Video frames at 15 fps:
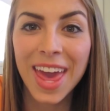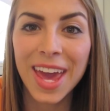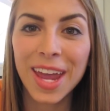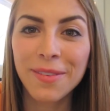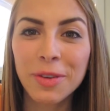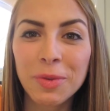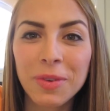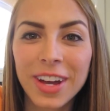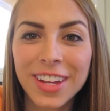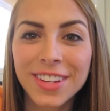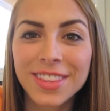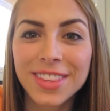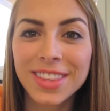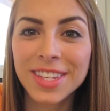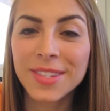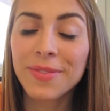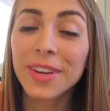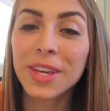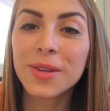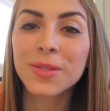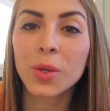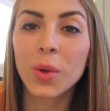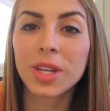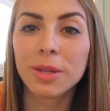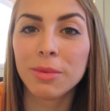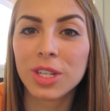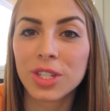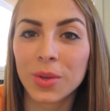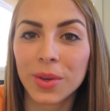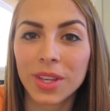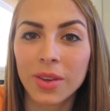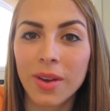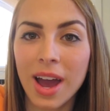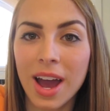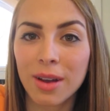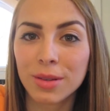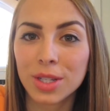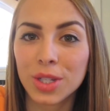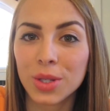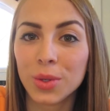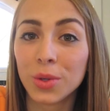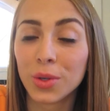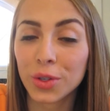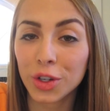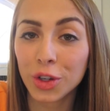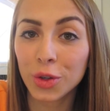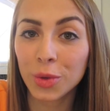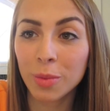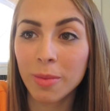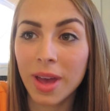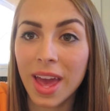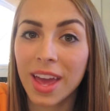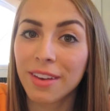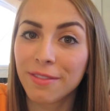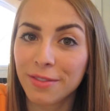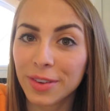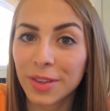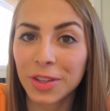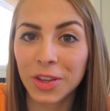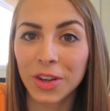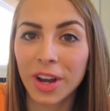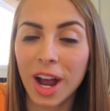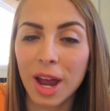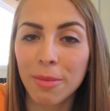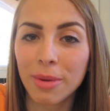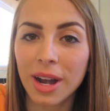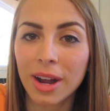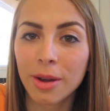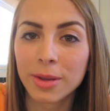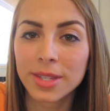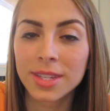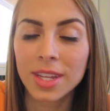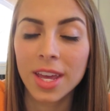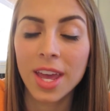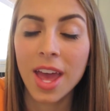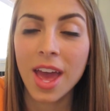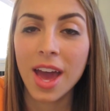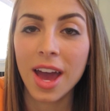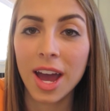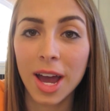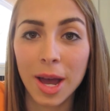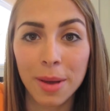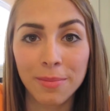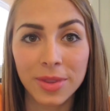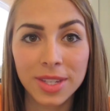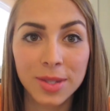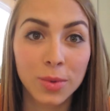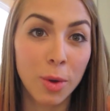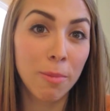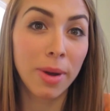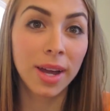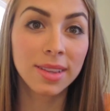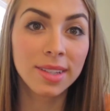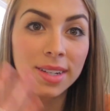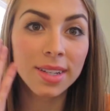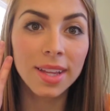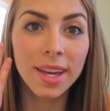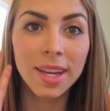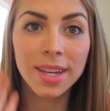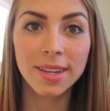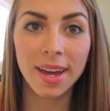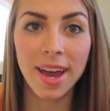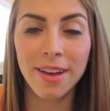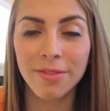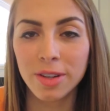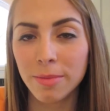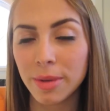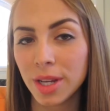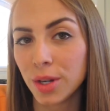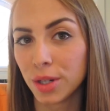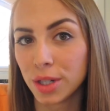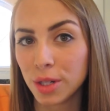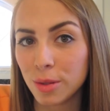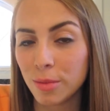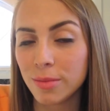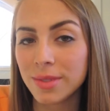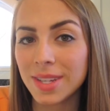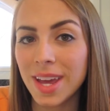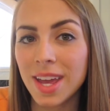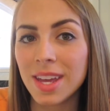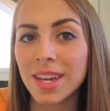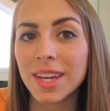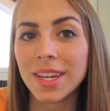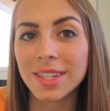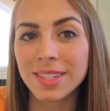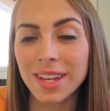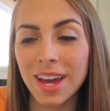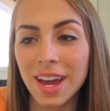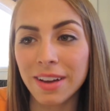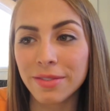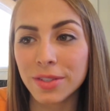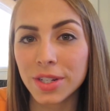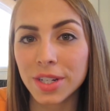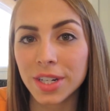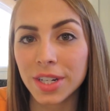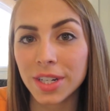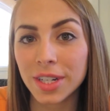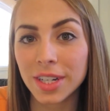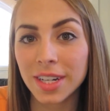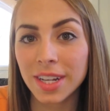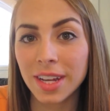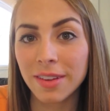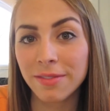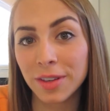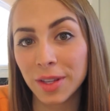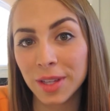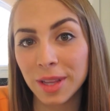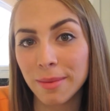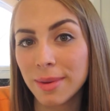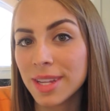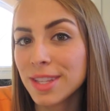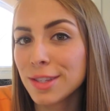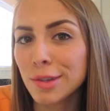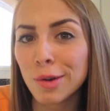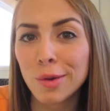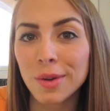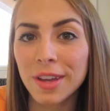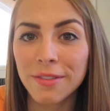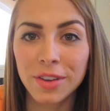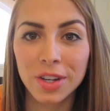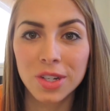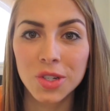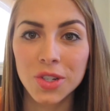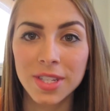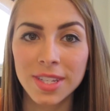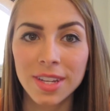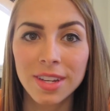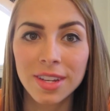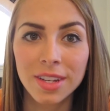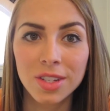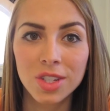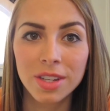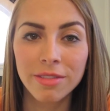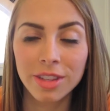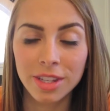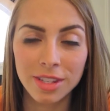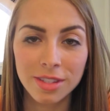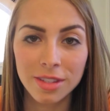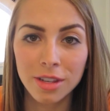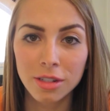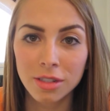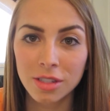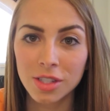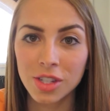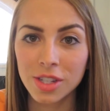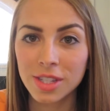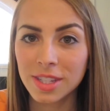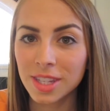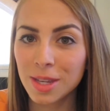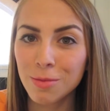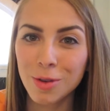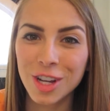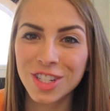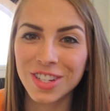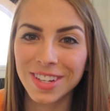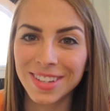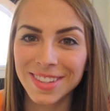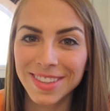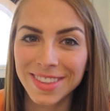Hey everyone, this video is going to be showing you how to groom and fill in your eyebrows. This is what mine look like after being groomed and after filling them in, so if you're interested in achieving this look, just keep watching.